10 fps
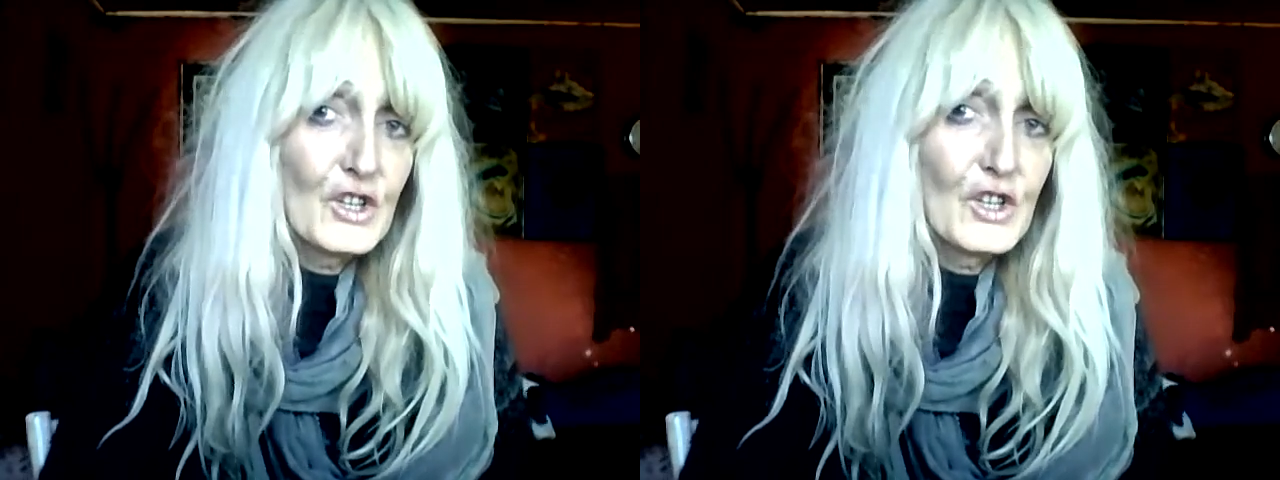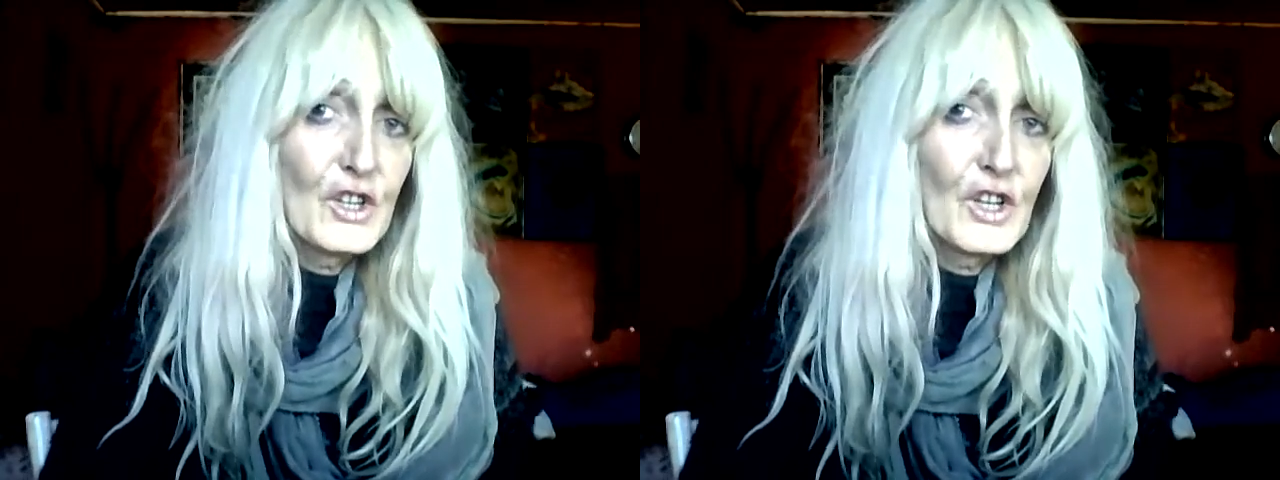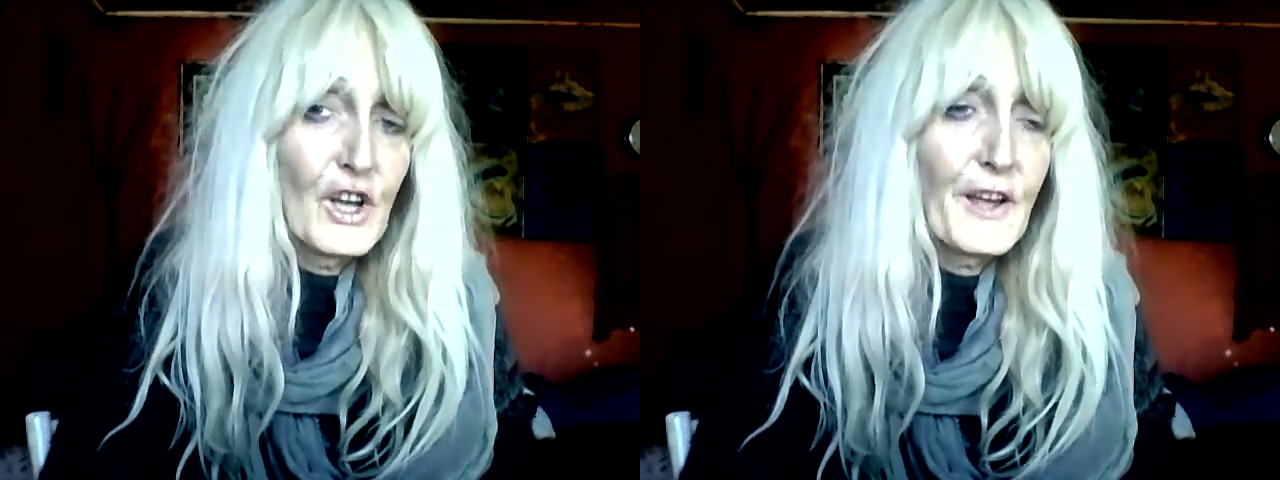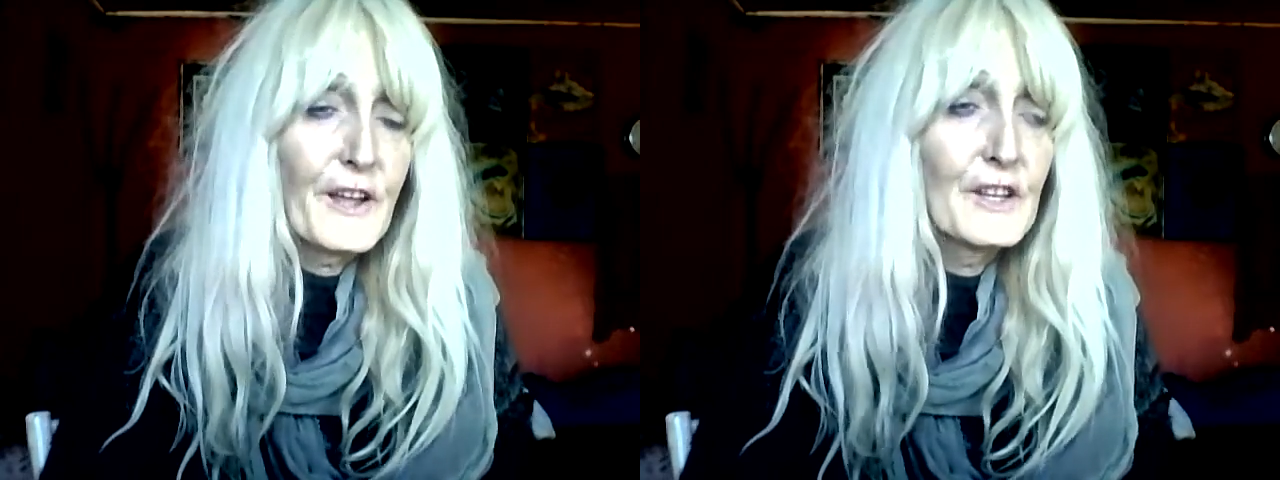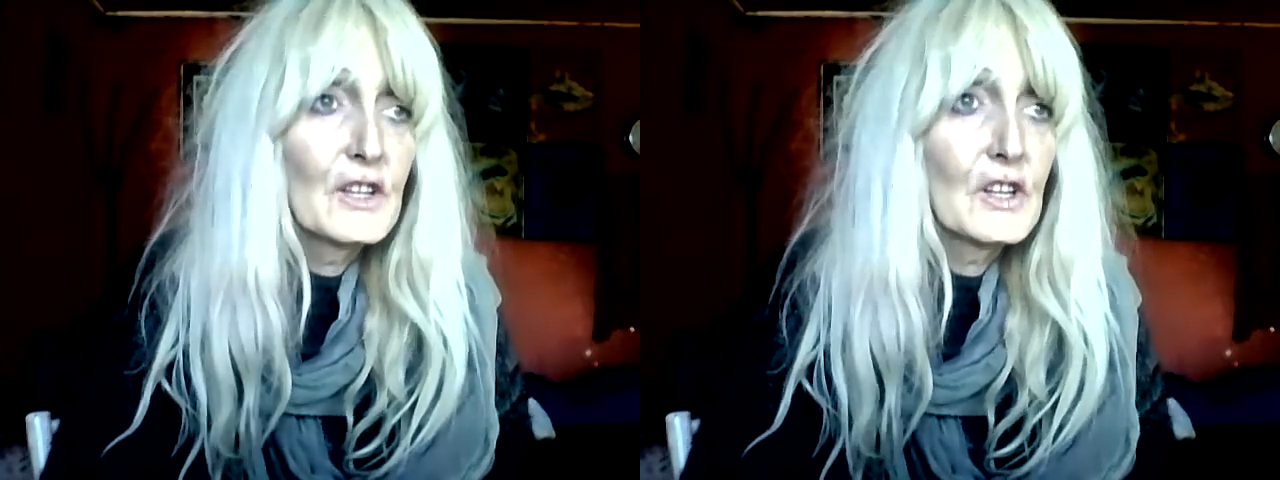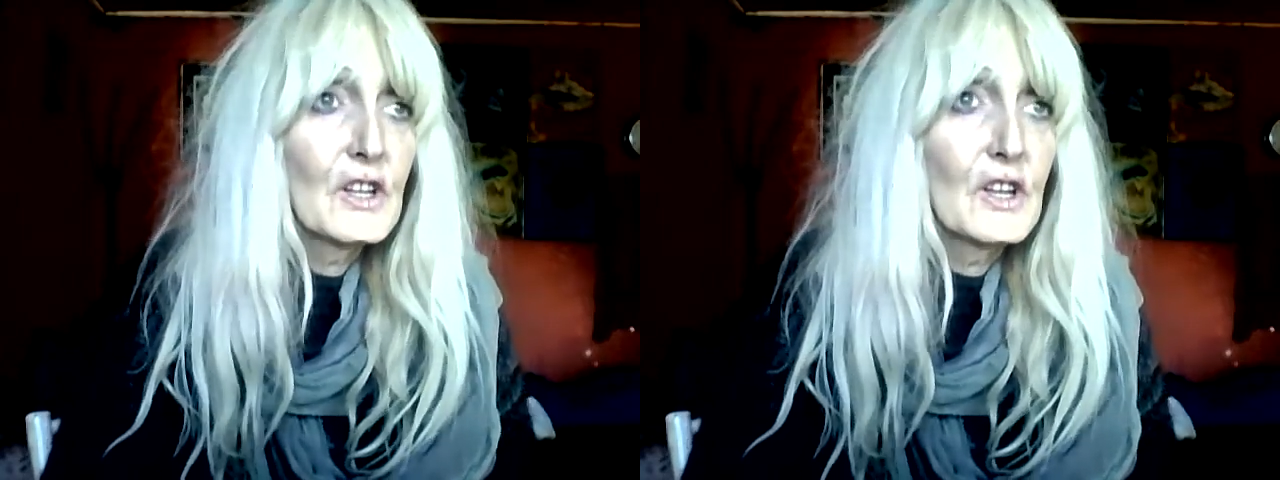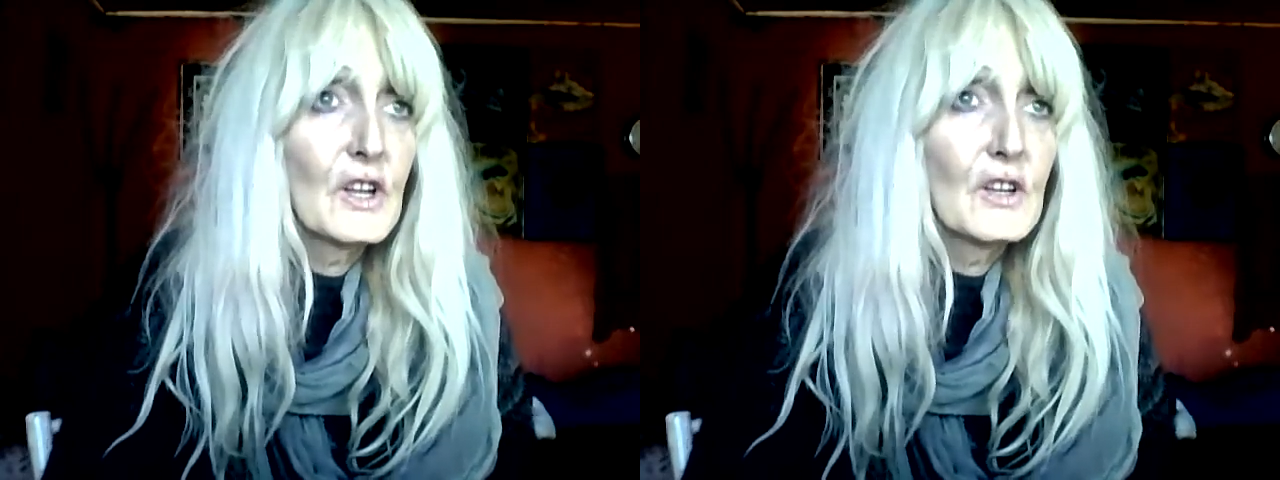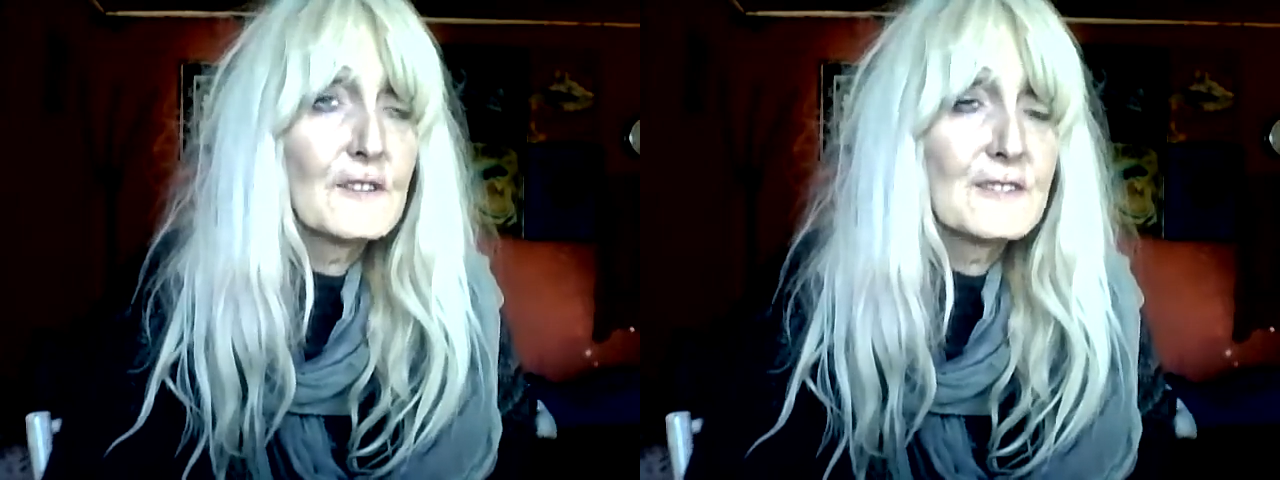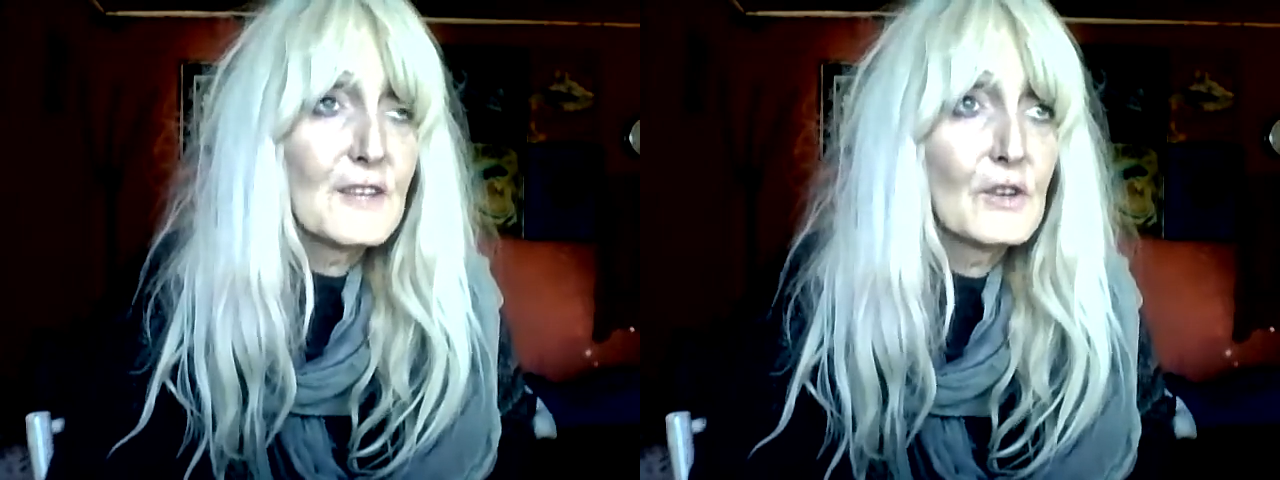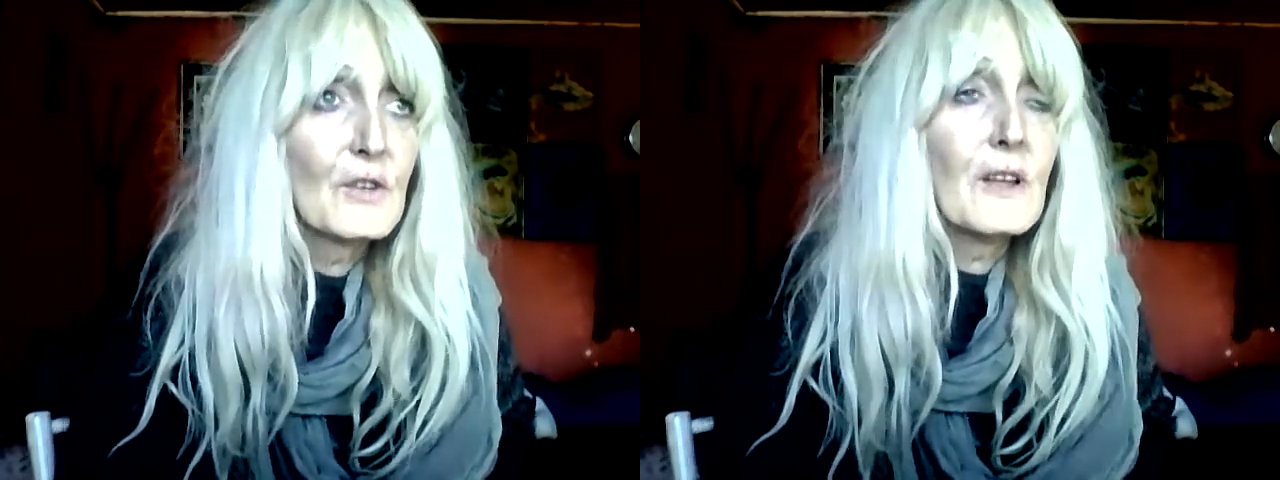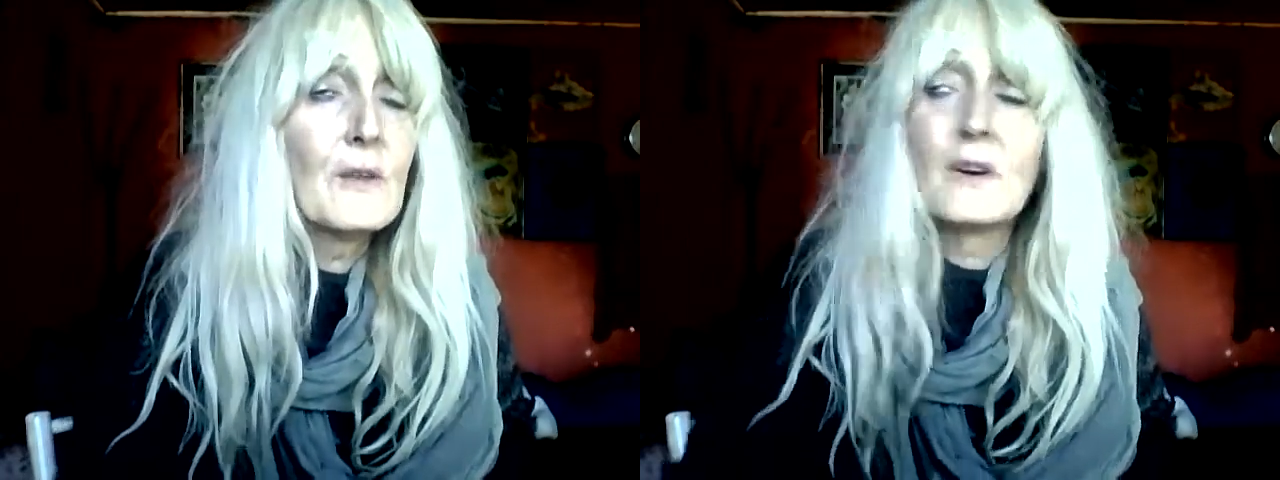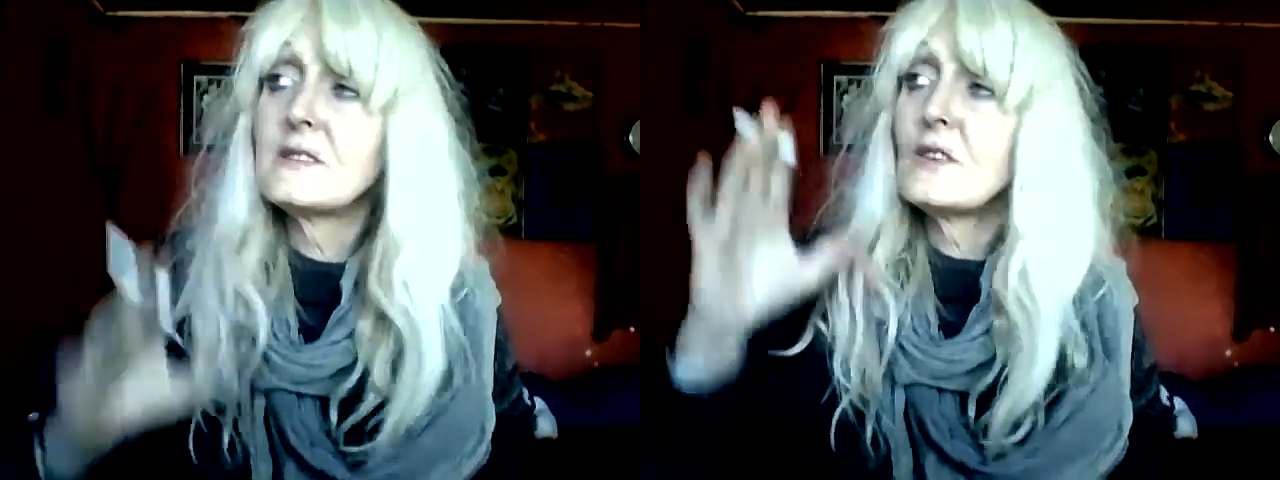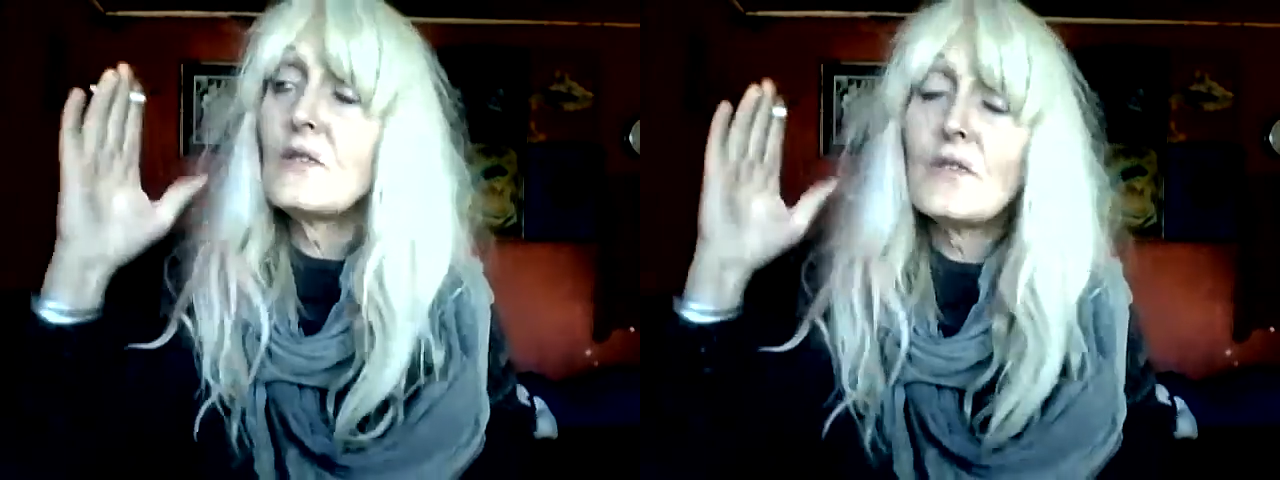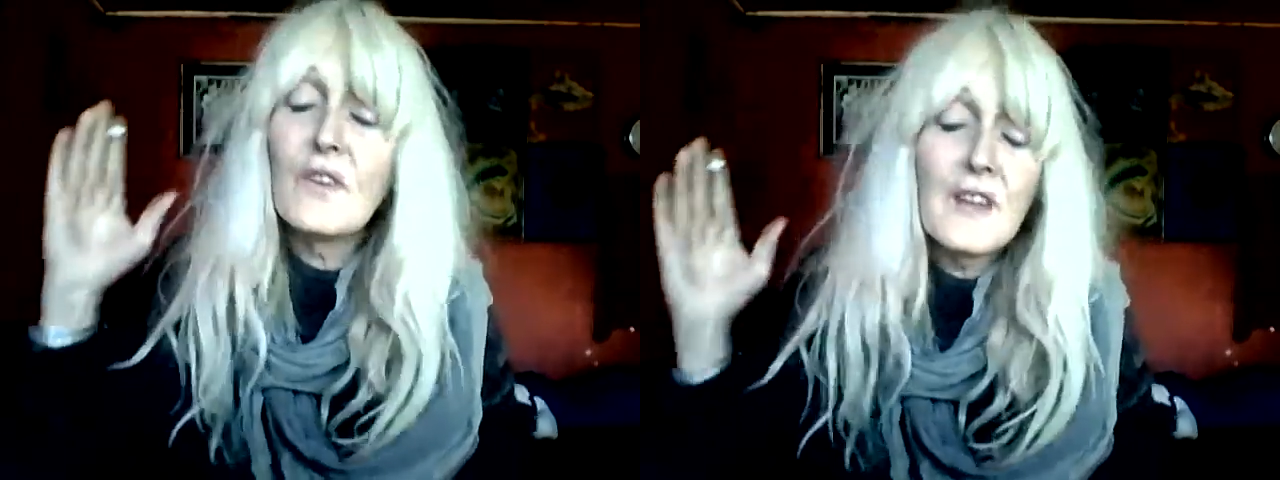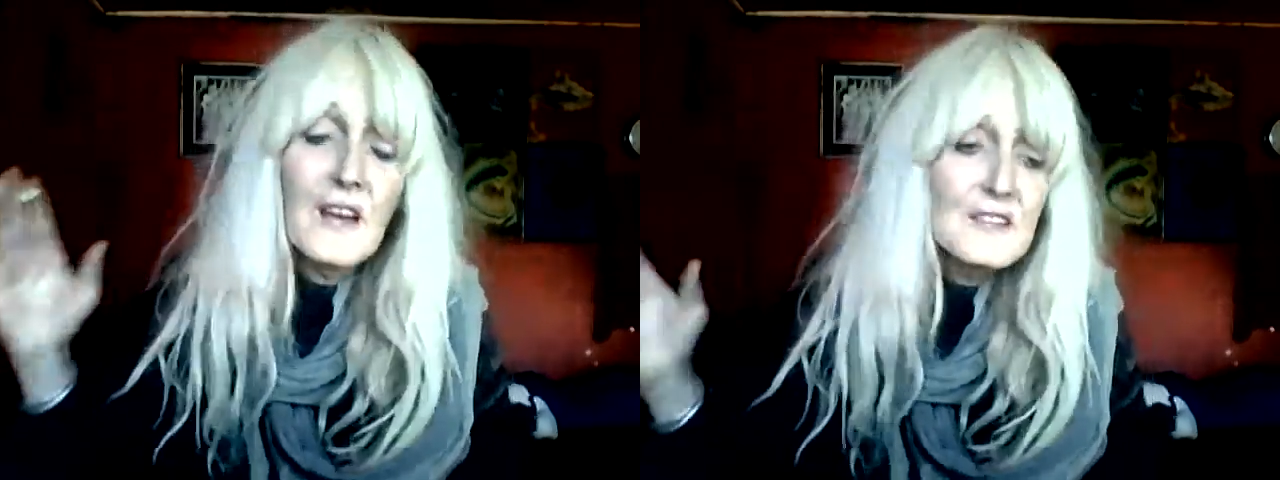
And so anyway, so for last, for,